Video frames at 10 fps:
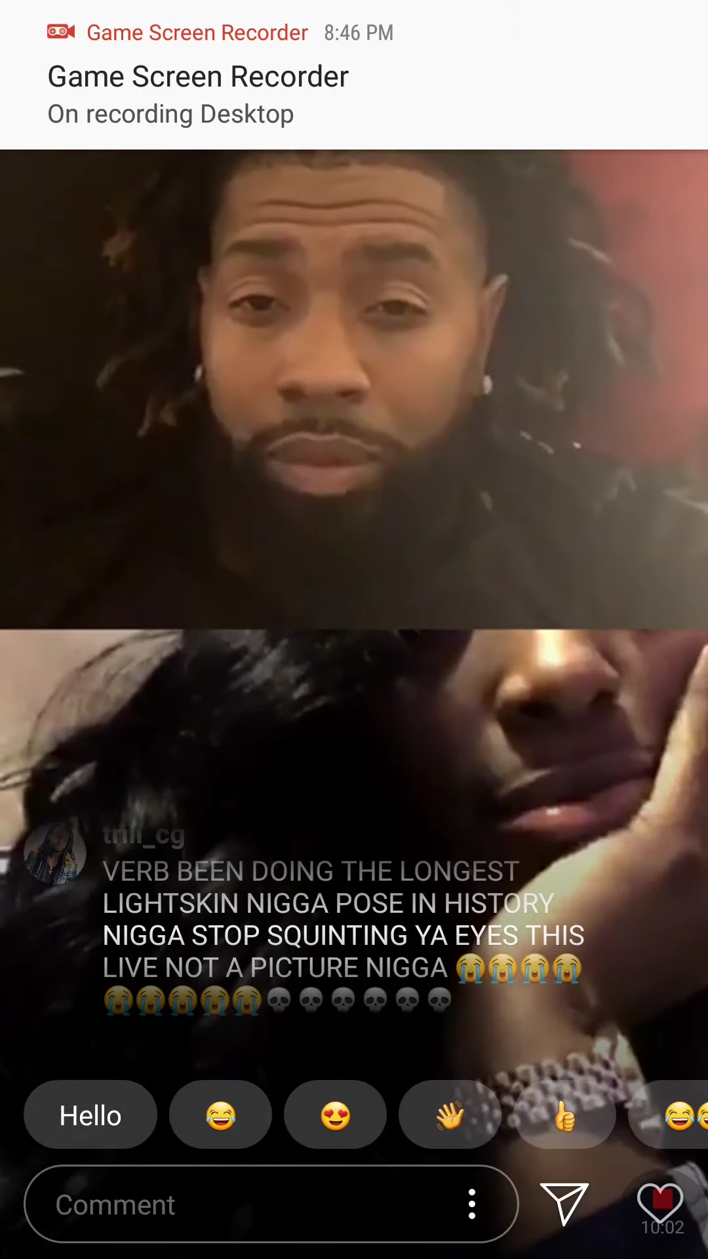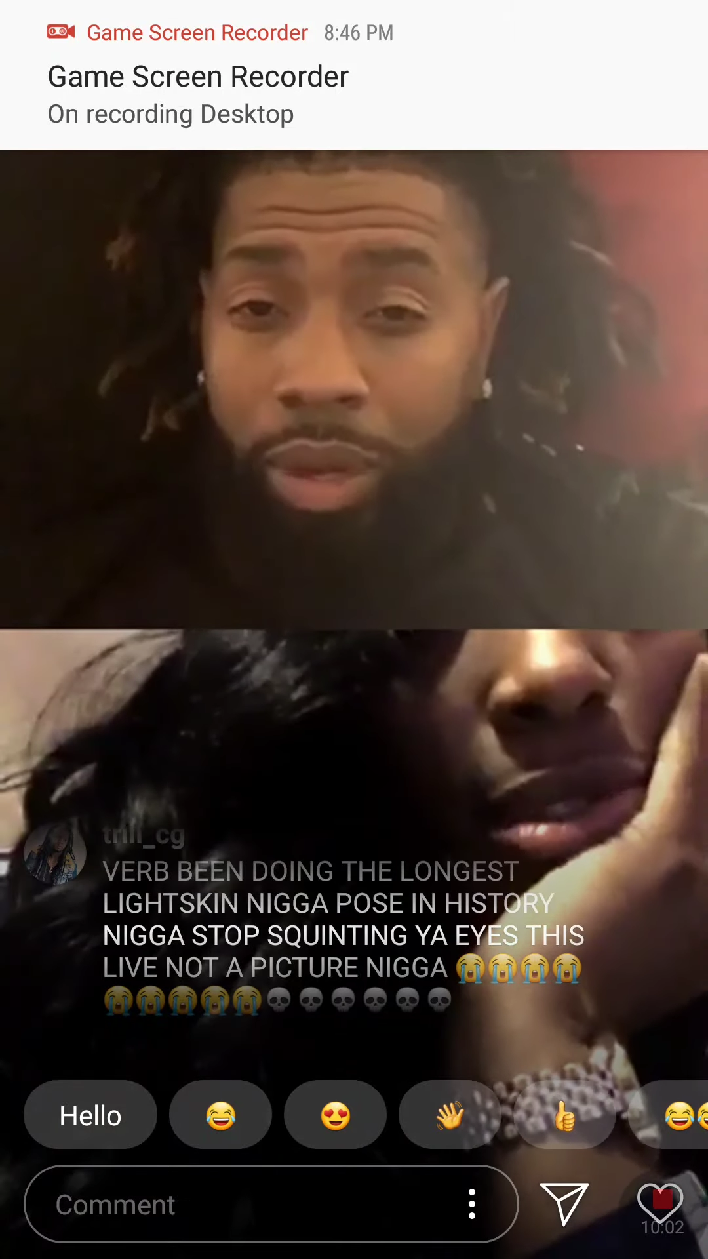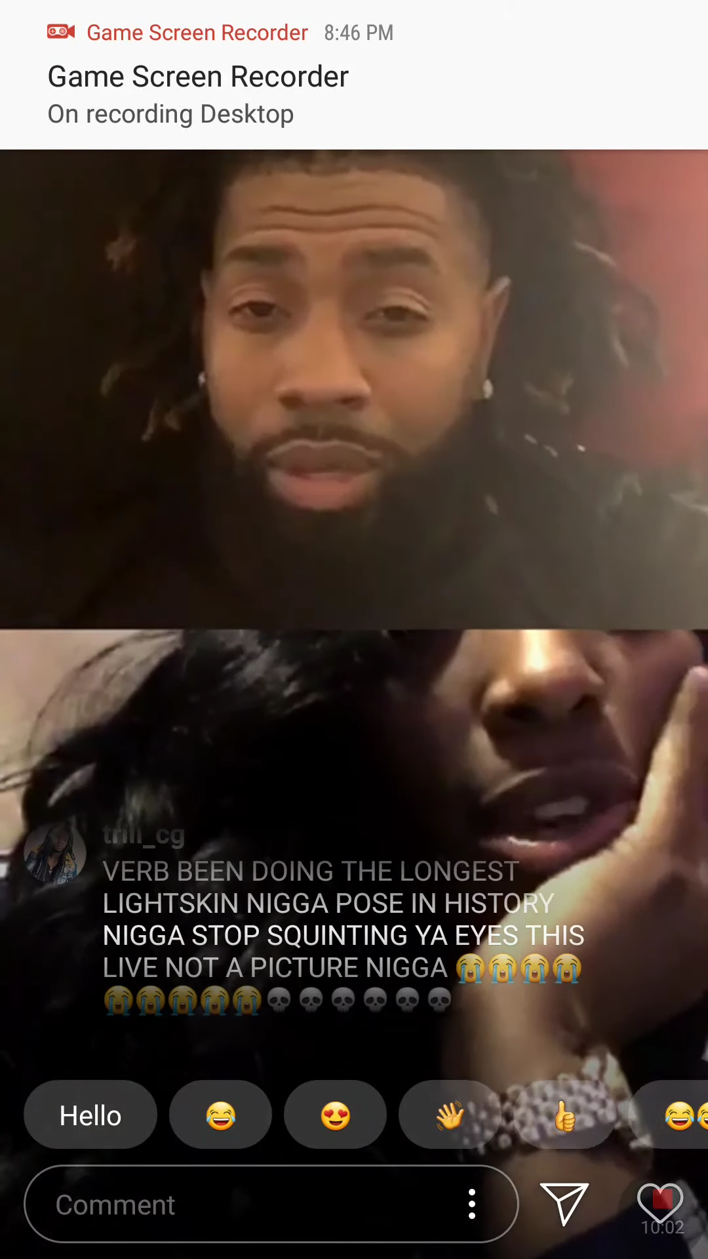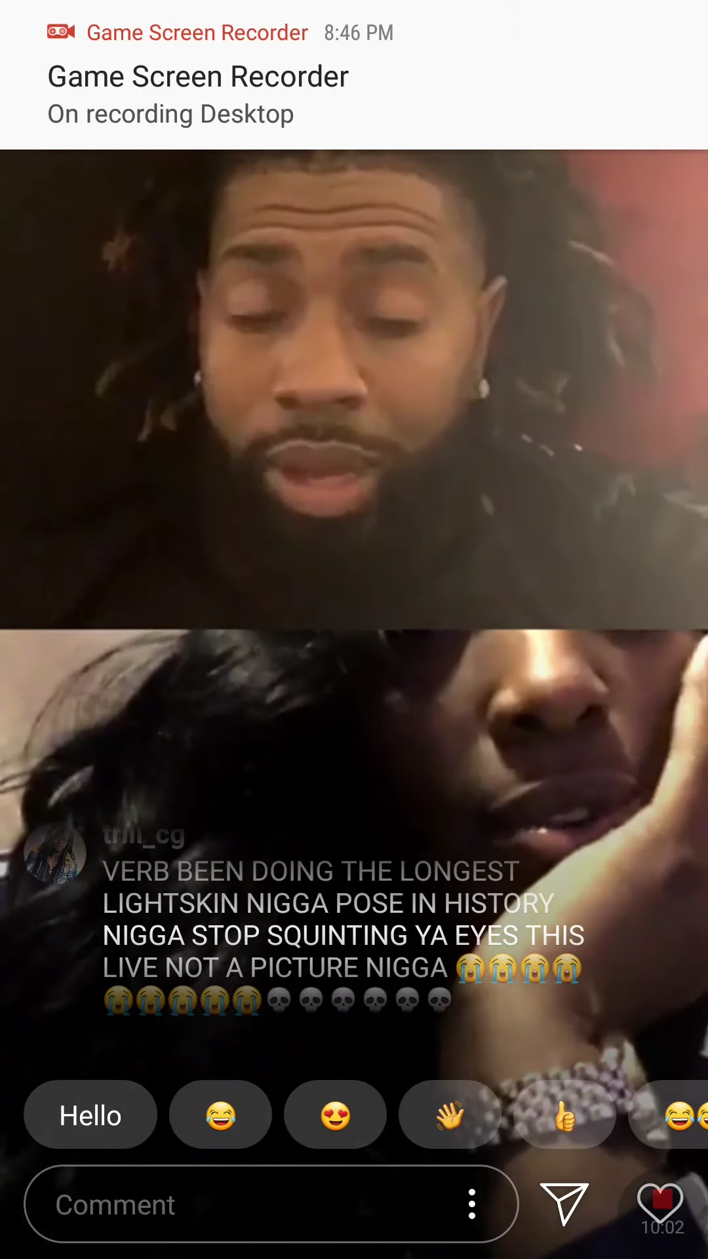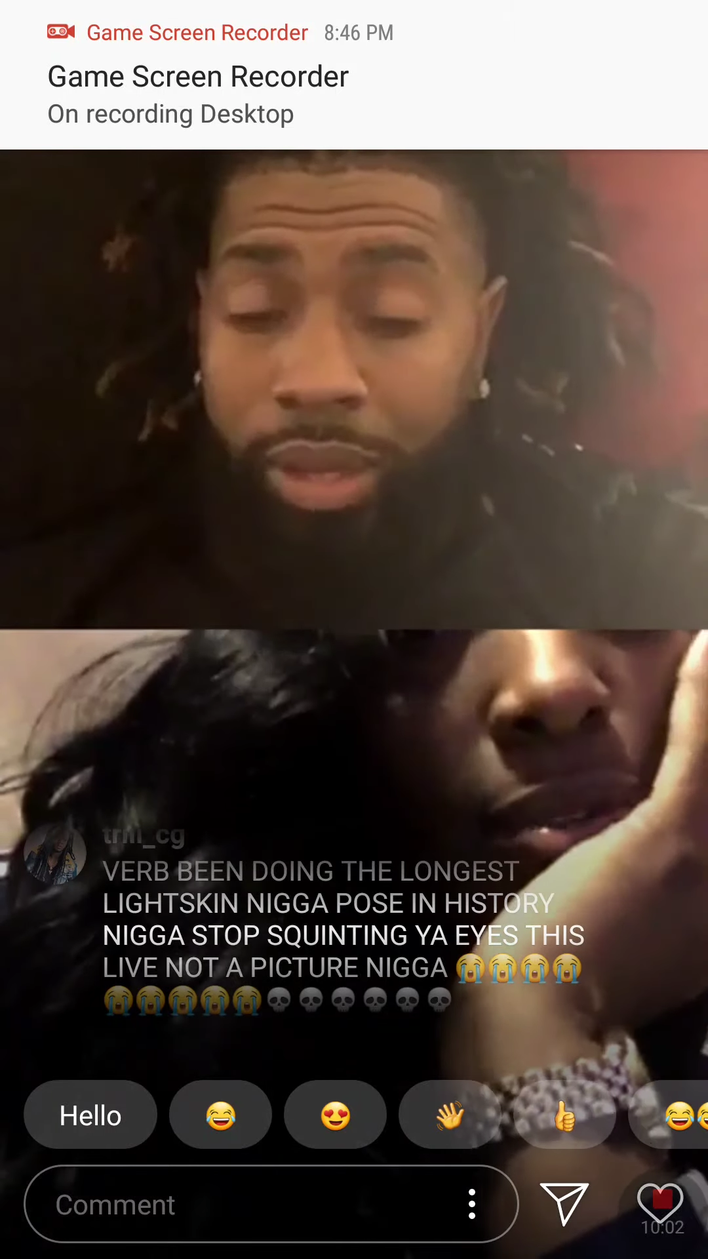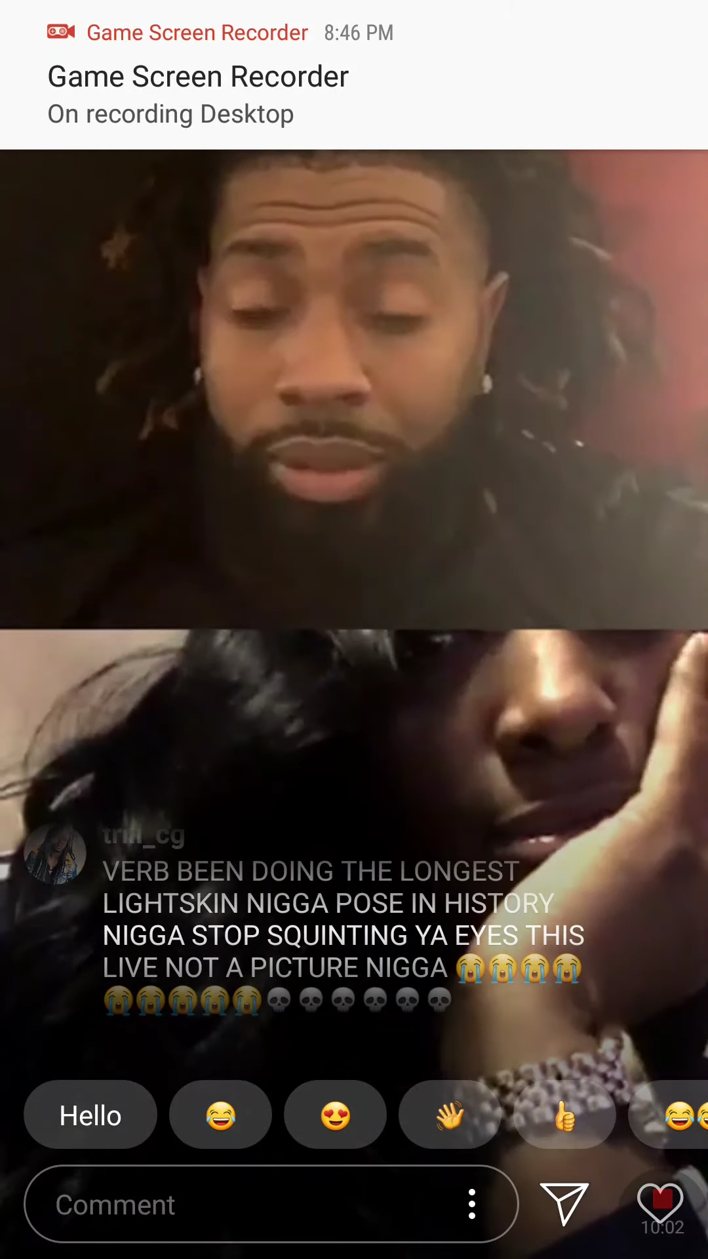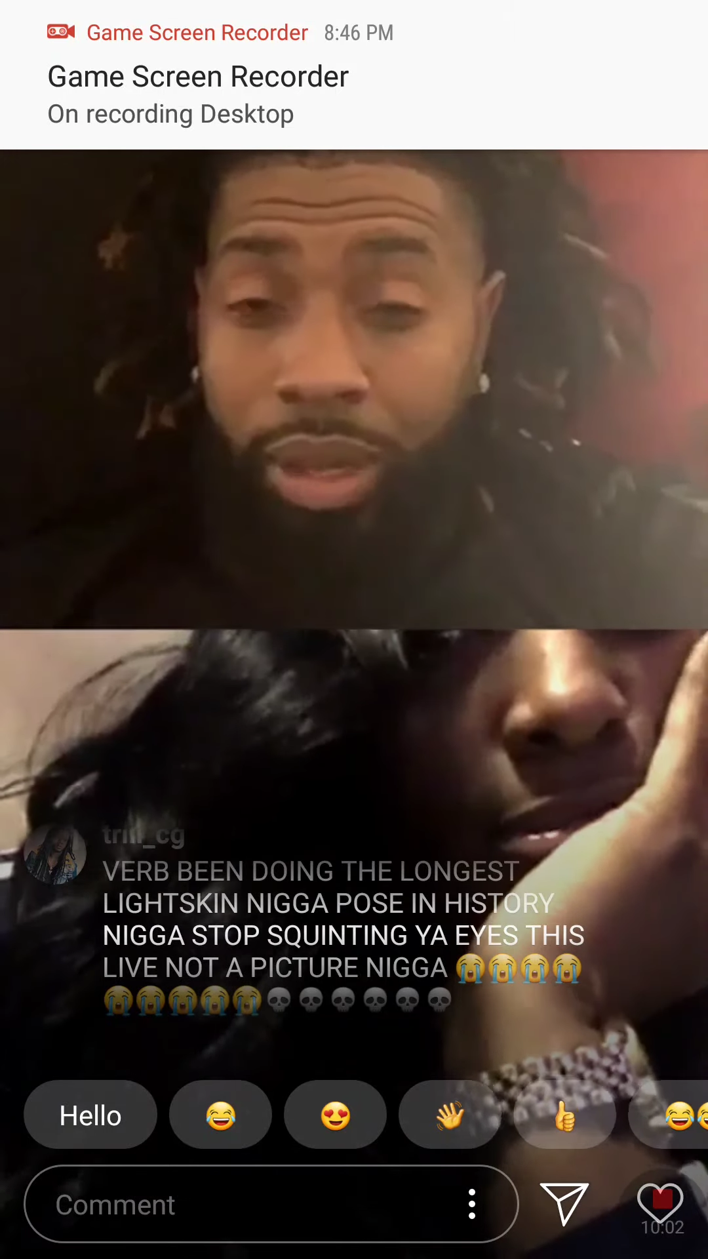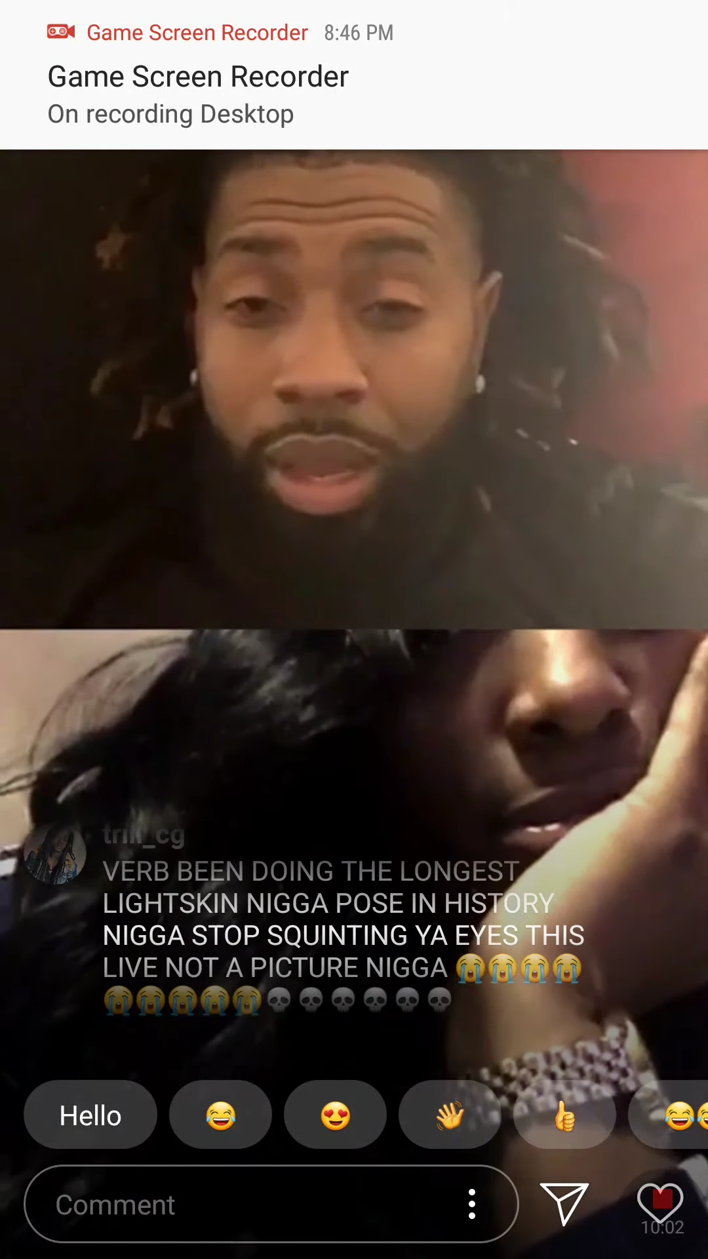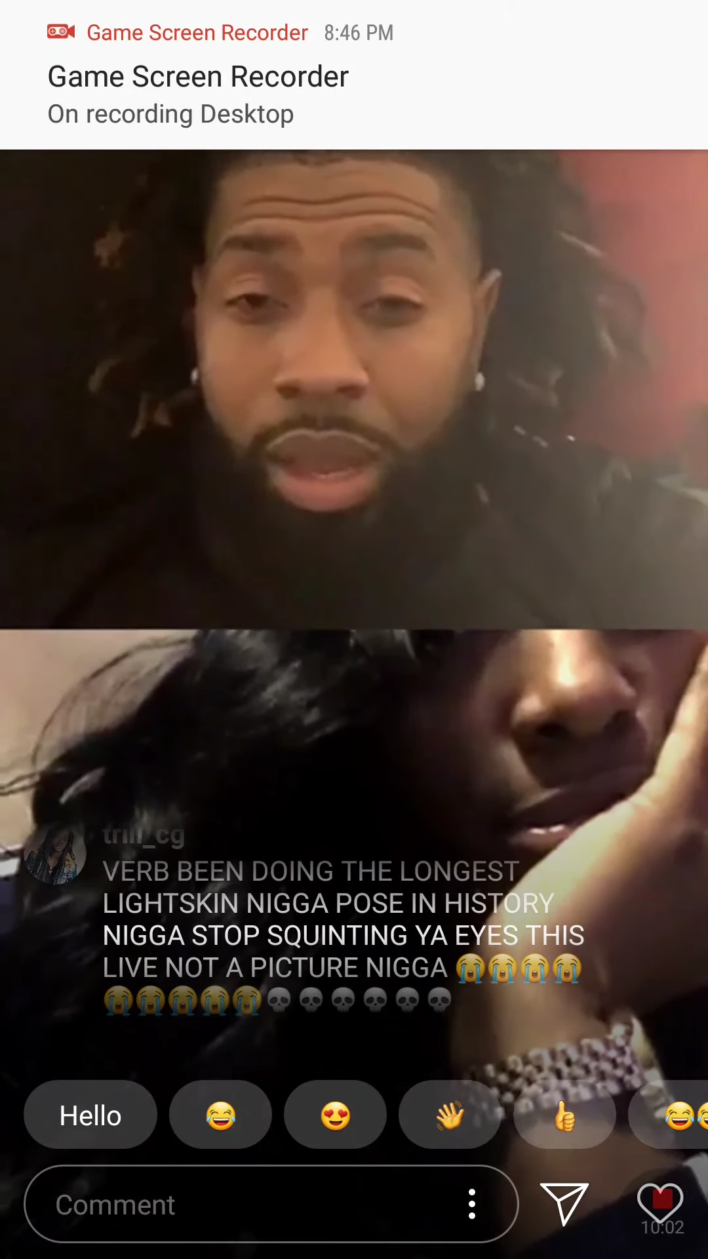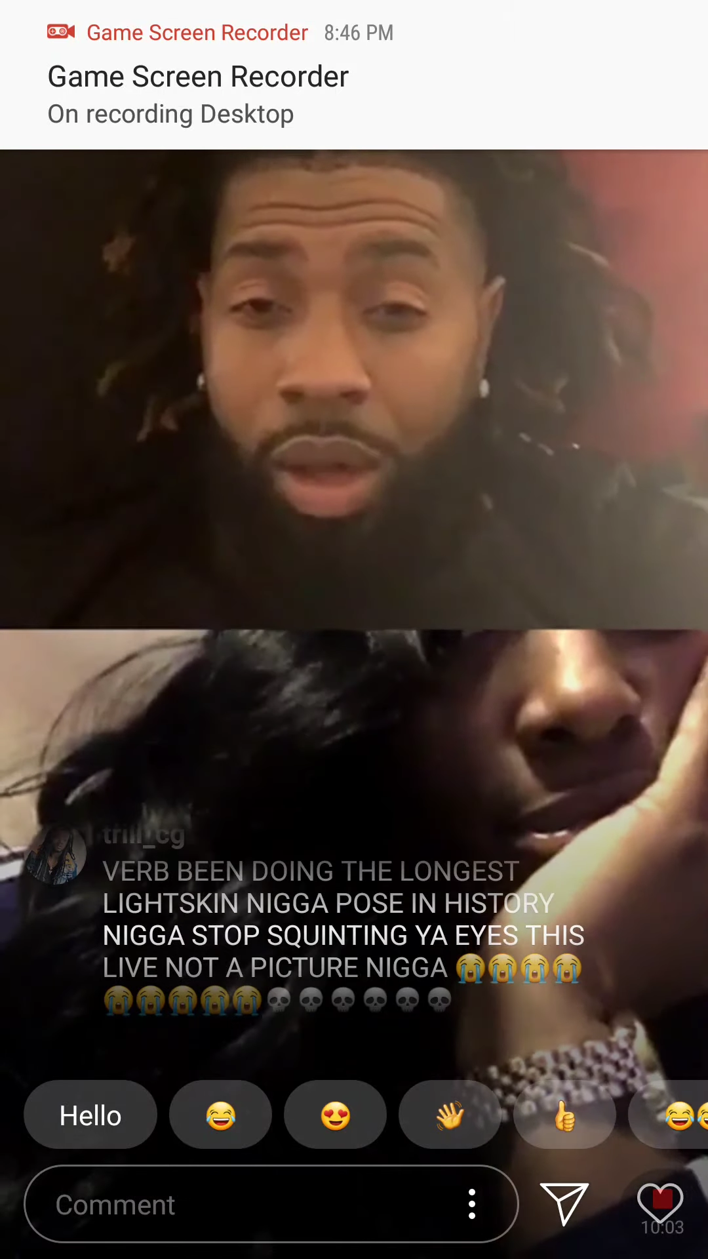So that's not
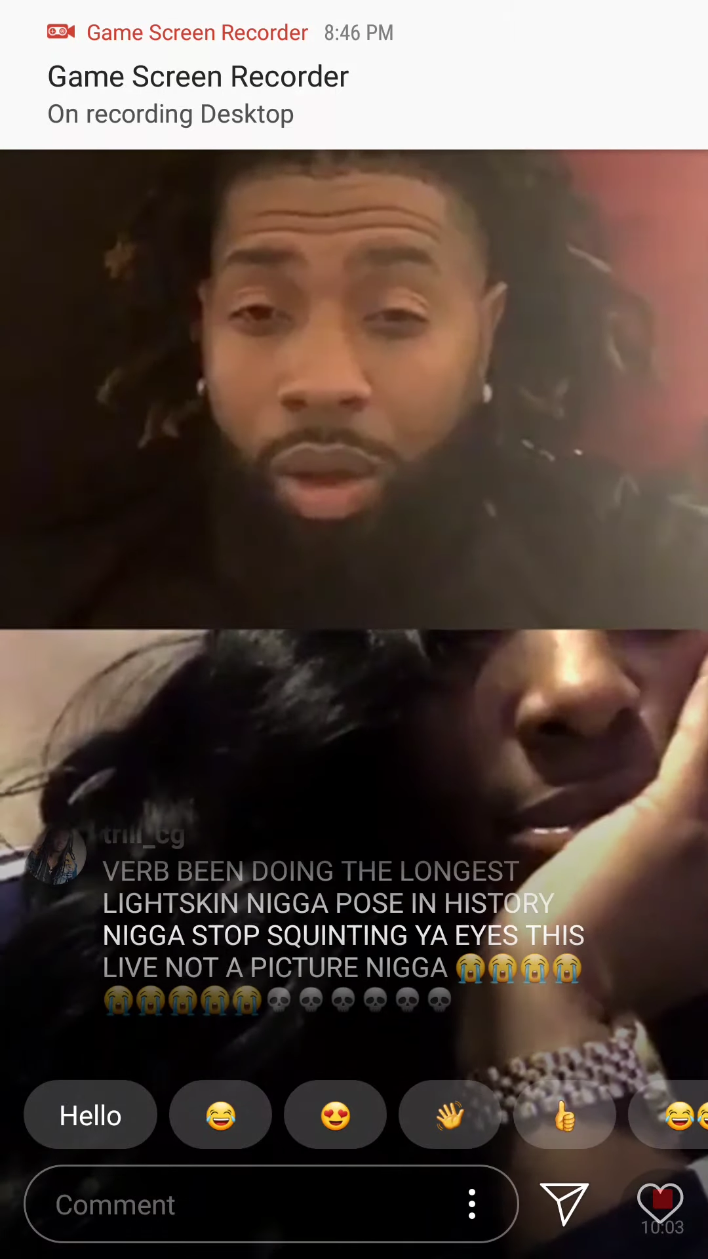sex.